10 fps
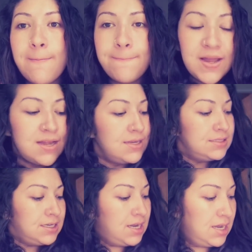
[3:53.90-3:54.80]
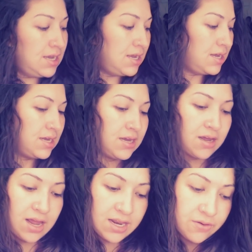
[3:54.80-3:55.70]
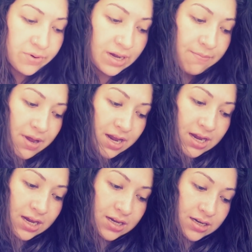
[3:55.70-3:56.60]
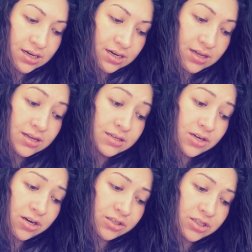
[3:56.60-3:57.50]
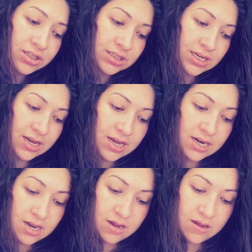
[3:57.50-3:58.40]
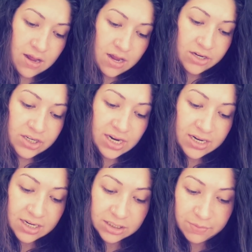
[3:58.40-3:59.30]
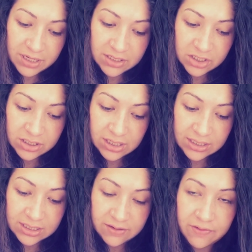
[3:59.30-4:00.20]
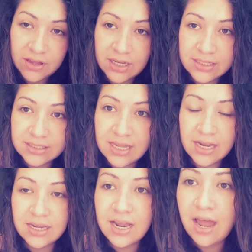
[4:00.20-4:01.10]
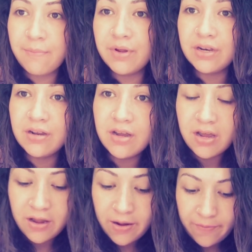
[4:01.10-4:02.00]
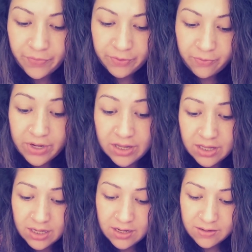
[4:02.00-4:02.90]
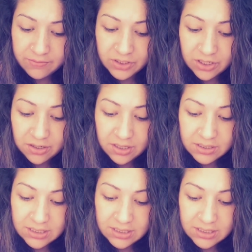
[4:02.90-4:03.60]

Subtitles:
But anyway, the doctor said, she kind of explained just like the different things that can happen with sharing the